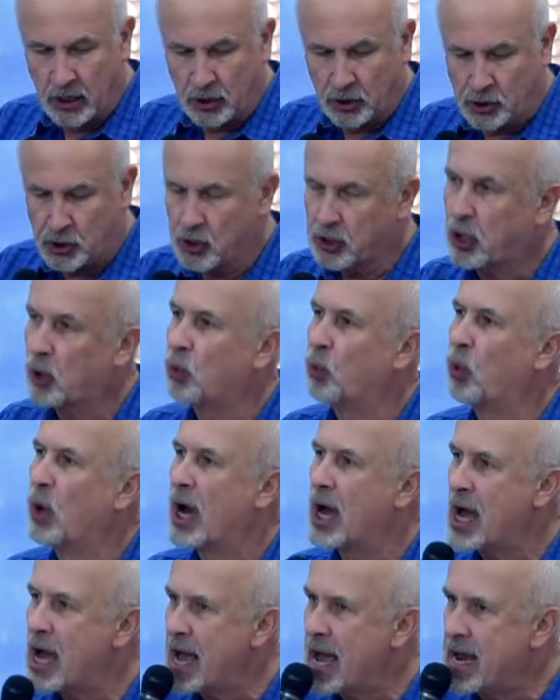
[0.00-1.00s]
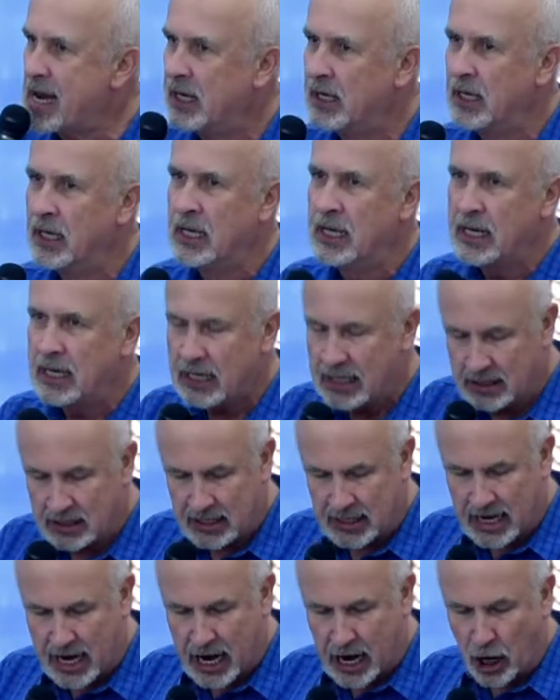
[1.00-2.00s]
took a ride in
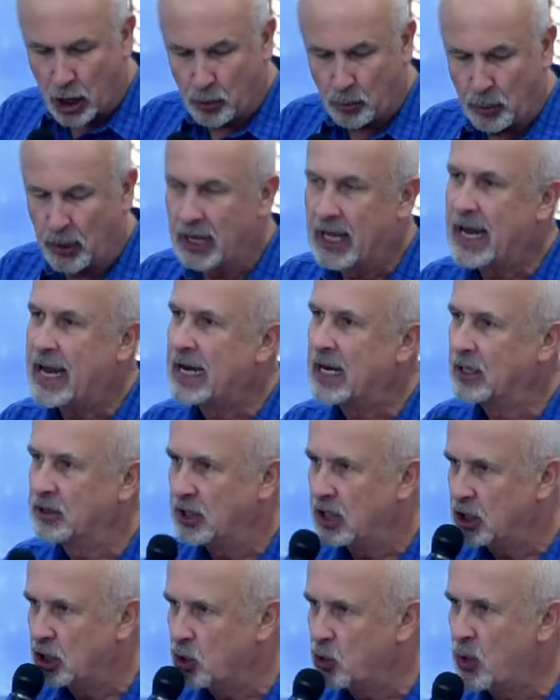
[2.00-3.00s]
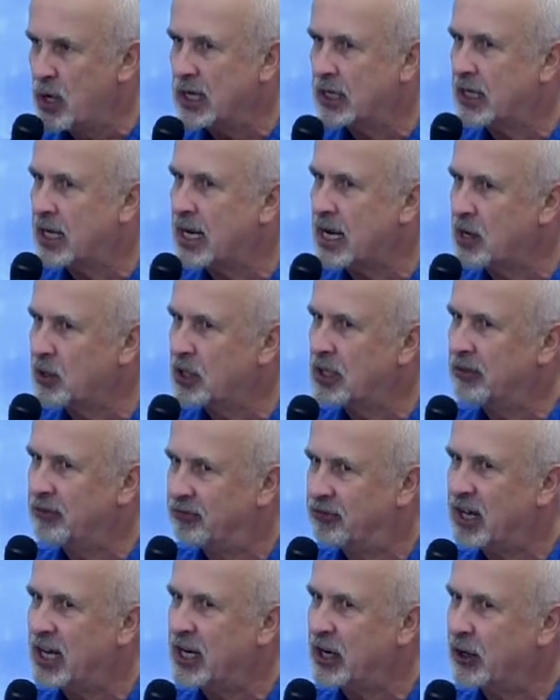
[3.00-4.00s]
the airplane at the DeWitt County
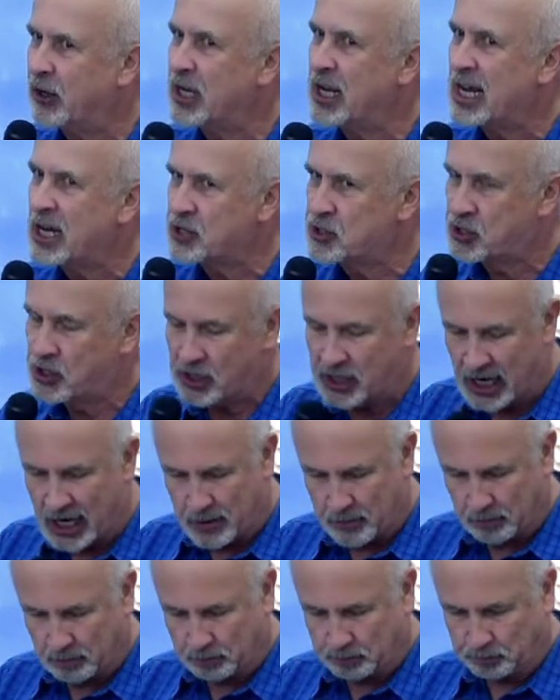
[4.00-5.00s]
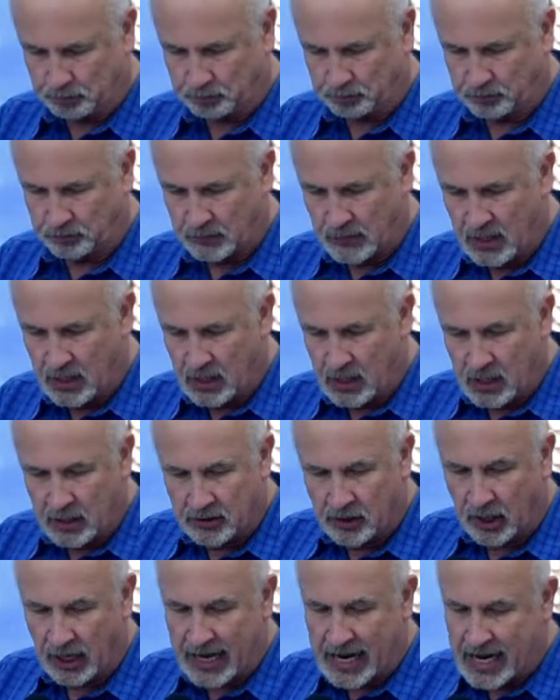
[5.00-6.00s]
Fair yesterday.
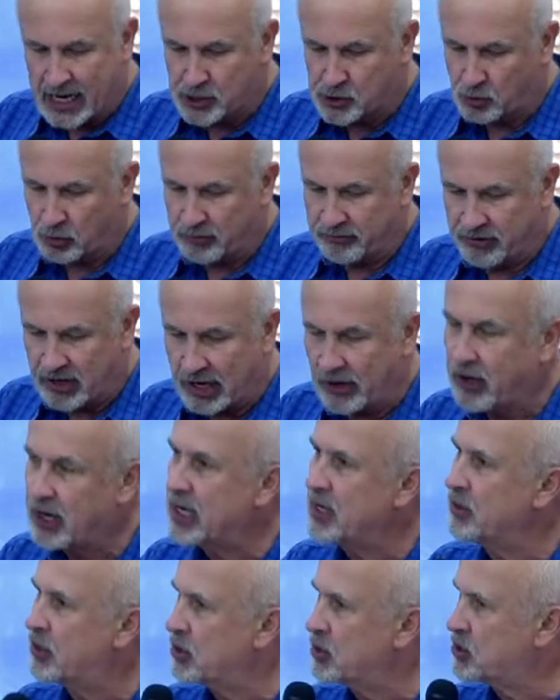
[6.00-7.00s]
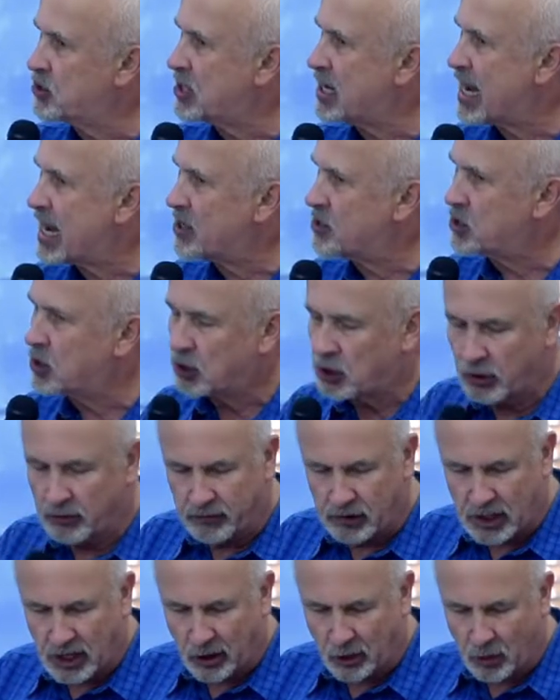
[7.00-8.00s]
The lads were very enthusiastic
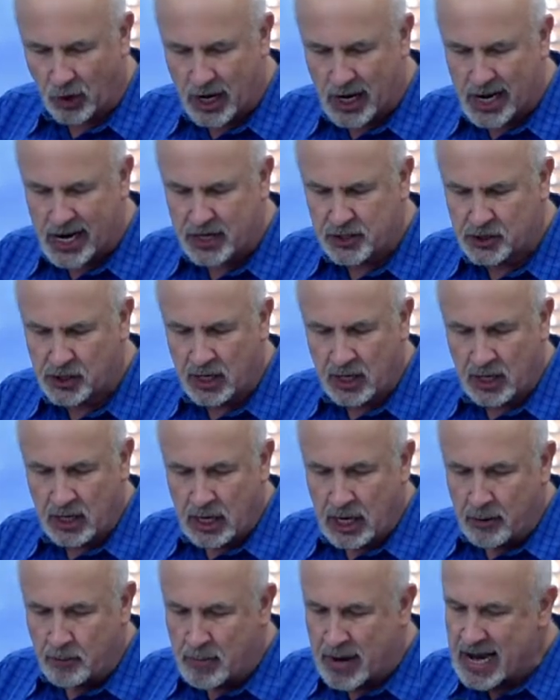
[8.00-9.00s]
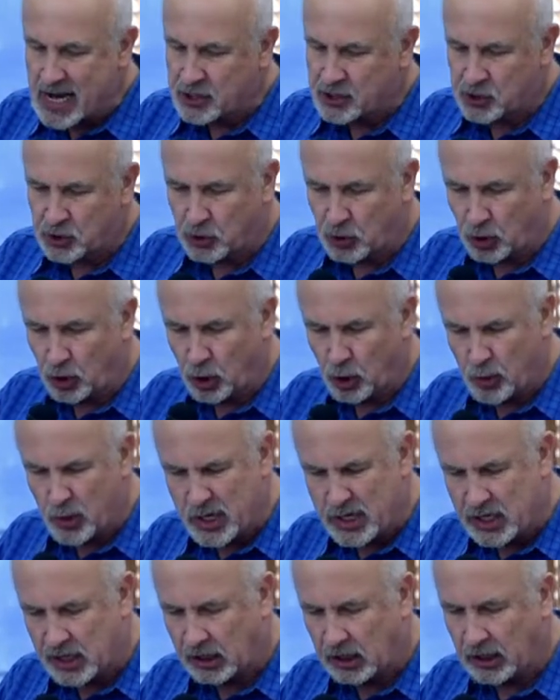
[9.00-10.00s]
over their rides, Master
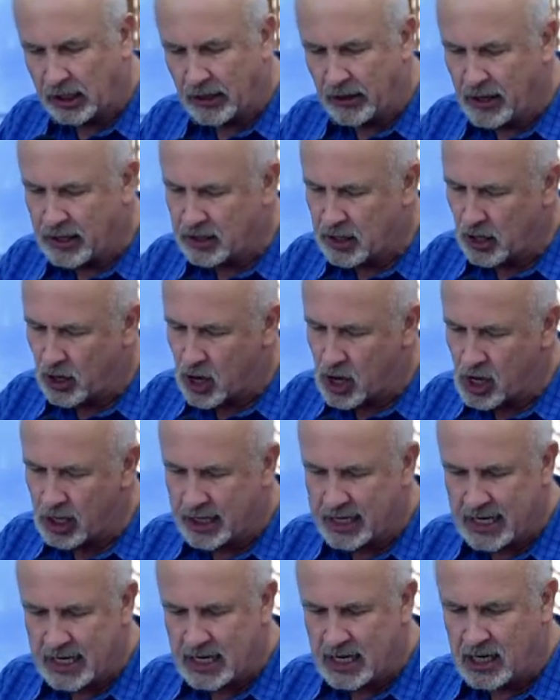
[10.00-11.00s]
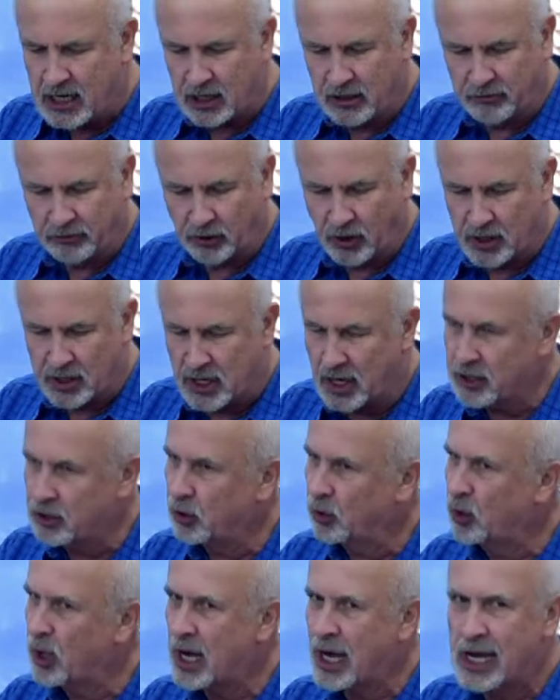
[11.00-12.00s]
Irwin declaring that all he needed for
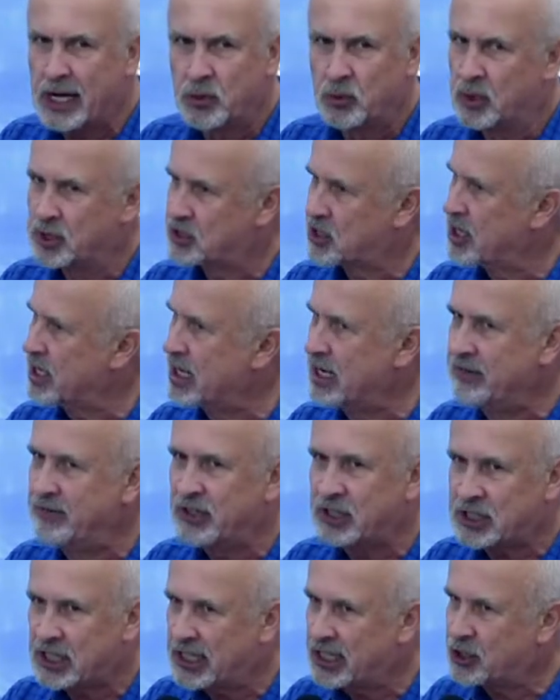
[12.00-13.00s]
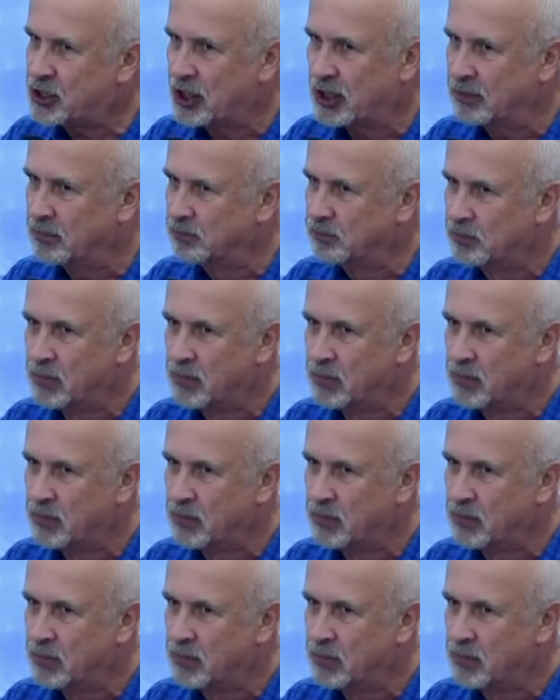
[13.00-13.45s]
another ride was an invitation.